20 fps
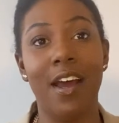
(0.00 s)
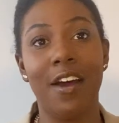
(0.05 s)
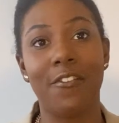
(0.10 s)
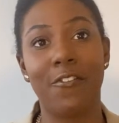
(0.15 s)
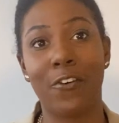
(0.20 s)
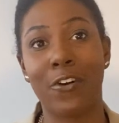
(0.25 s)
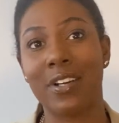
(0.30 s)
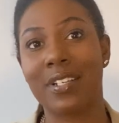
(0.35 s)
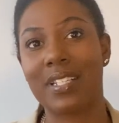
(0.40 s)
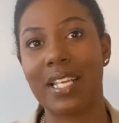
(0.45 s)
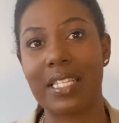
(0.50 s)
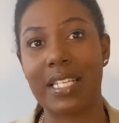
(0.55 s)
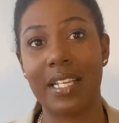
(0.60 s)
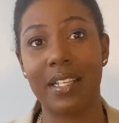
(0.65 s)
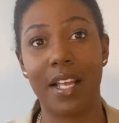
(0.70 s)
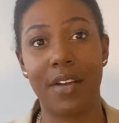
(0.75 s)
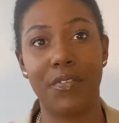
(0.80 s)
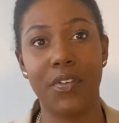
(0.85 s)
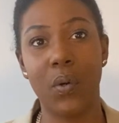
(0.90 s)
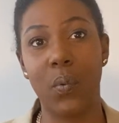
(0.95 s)
first said they
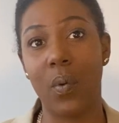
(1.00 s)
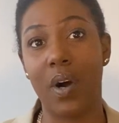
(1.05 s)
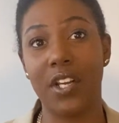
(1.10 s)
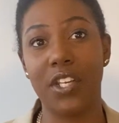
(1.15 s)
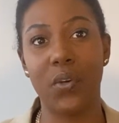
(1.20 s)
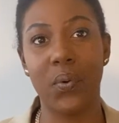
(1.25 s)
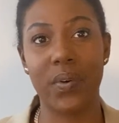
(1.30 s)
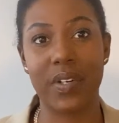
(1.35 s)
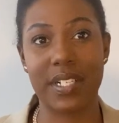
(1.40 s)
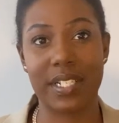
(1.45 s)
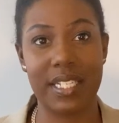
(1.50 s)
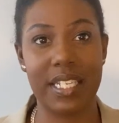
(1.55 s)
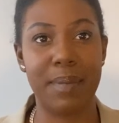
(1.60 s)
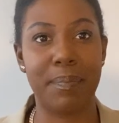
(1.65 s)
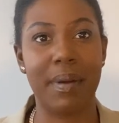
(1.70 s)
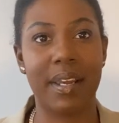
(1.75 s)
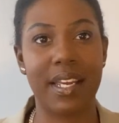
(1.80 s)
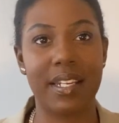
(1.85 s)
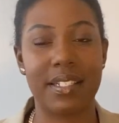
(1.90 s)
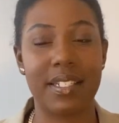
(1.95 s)
love you while you were
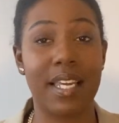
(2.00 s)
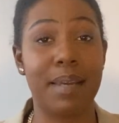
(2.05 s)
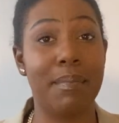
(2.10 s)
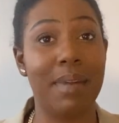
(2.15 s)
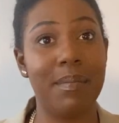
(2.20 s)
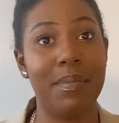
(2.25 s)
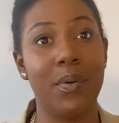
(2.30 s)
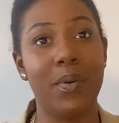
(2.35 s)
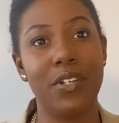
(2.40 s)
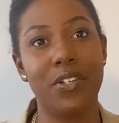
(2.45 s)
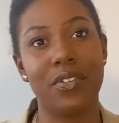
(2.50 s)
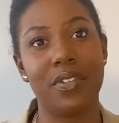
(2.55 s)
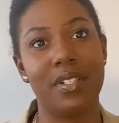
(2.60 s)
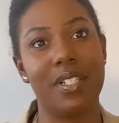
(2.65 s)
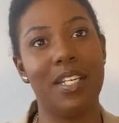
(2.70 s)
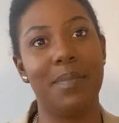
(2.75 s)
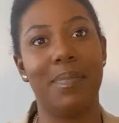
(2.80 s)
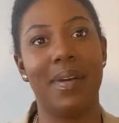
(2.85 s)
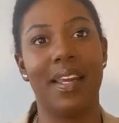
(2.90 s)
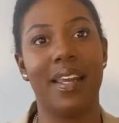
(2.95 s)
sleeping. It's like maybe when you're
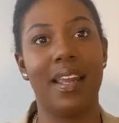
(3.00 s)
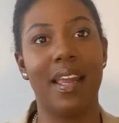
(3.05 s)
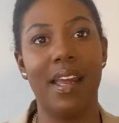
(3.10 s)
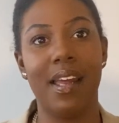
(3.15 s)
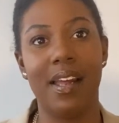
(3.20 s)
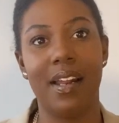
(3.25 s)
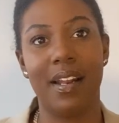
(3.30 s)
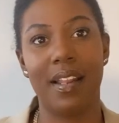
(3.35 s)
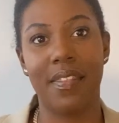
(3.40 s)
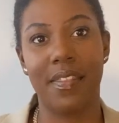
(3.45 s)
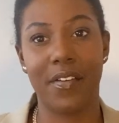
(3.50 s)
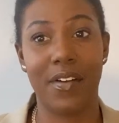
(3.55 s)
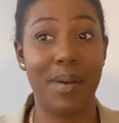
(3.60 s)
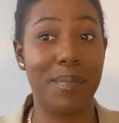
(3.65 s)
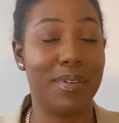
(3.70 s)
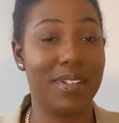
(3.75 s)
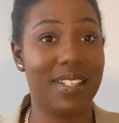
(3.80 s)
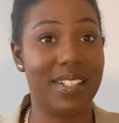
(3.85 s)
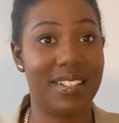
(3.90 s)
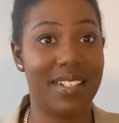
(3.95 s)
sleeping, they're
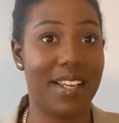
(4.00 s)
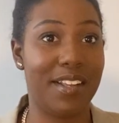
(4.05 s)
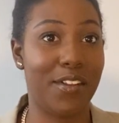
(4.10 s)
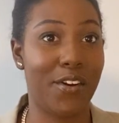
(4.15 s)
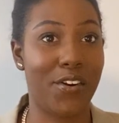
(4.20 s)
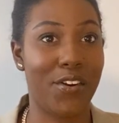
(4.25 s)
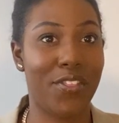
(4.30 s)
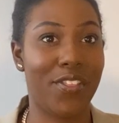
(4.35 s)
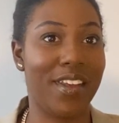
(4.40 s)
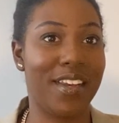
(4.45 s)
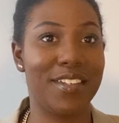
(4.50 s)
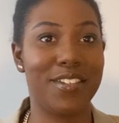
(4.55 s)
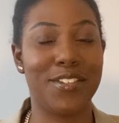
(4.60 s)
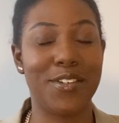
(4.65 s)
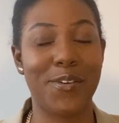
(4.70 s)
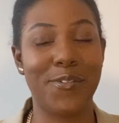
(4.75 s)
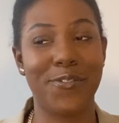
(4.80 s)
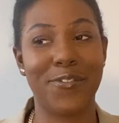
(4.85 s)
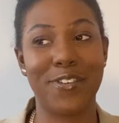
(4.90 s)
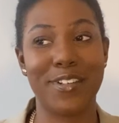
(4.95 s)
able to say a lot of things.
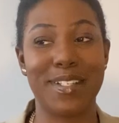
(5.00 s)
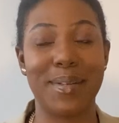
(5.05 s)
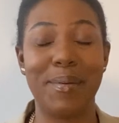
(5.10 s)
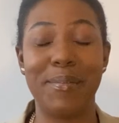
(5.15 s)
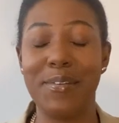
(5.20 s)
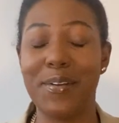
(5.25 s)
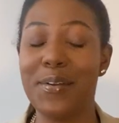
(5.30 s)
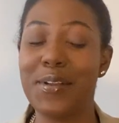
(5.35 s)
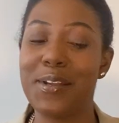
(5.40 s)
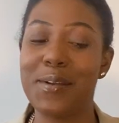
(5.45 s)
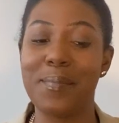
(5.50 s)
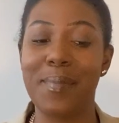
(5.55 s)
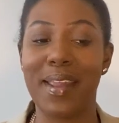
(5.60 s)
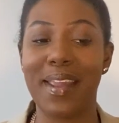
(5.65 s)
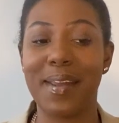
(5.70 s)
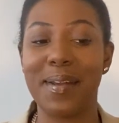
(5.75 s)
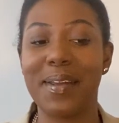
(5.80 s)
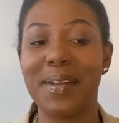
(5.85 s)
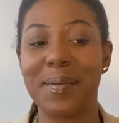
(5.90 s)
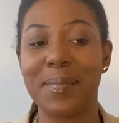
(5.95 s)
So for some of you, you
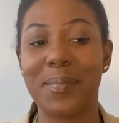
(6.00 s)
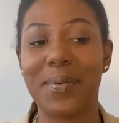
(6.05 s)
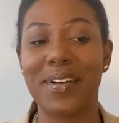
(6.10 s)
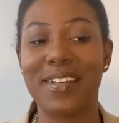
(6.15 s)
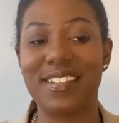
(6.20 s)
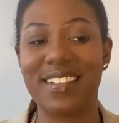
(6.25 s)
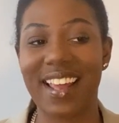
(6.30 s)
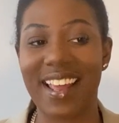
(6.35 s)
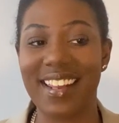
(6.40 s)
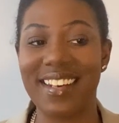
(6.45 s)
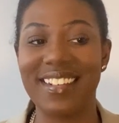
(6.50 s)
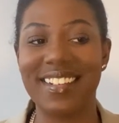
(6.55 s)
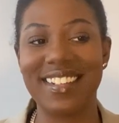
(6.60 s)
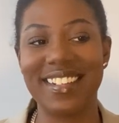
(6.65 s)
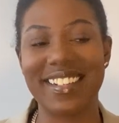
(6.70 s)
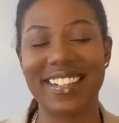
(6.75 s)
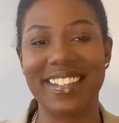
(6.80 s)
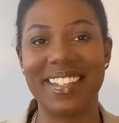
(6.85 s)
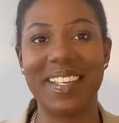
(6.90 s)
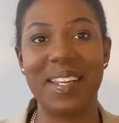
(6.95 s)
may pretend to
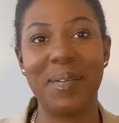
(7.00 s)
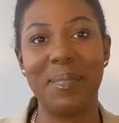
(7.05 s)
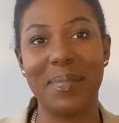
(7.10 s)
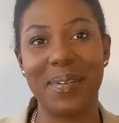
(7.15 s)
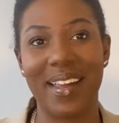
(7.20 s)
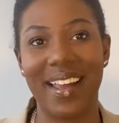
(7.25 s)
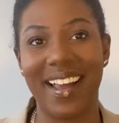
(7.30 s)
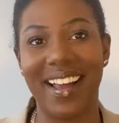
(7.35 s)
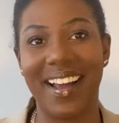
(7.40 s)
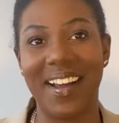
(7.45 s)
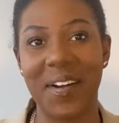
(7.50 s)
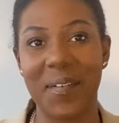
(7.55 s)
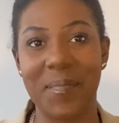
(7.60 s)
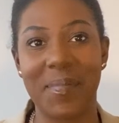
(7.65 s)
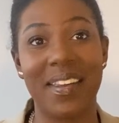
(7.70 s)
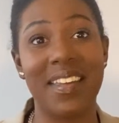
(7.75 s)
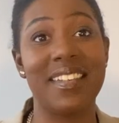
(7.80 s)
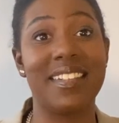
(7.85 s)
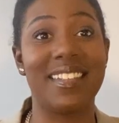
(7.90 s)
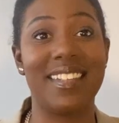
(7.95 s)
sleep
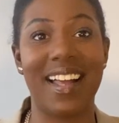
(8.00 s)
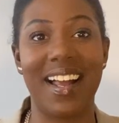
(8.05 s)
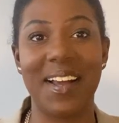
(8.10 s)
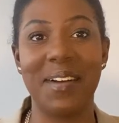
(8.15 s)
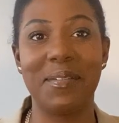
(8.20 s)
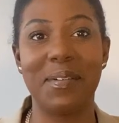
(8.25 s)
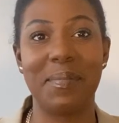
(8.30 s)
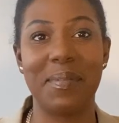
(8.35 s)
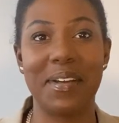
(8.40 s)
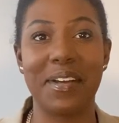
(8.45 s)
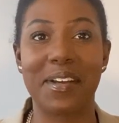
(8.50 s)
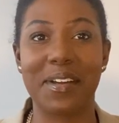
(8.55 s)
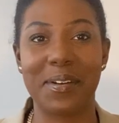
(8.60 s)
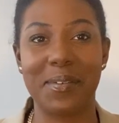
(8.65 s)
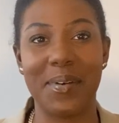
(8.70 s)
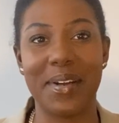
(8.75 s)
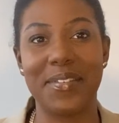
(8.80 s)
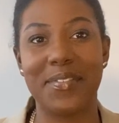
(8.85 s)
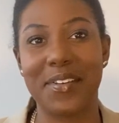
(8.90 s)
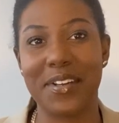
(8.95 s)
because that would be a good
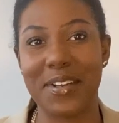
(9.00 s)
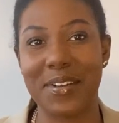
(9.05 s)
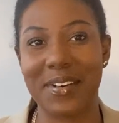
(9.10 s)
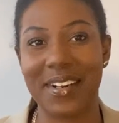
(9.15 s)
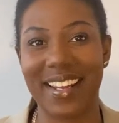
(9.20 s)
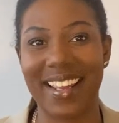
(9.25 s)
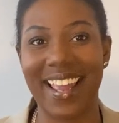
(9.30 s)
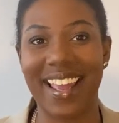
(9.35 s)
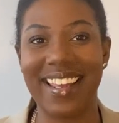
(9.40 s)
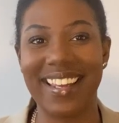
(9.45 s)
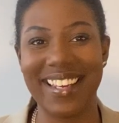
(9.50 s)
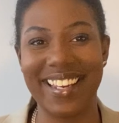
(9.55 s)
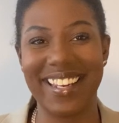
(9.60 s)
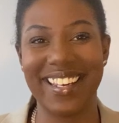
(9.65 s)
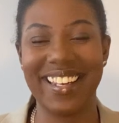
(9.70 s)
way for you to get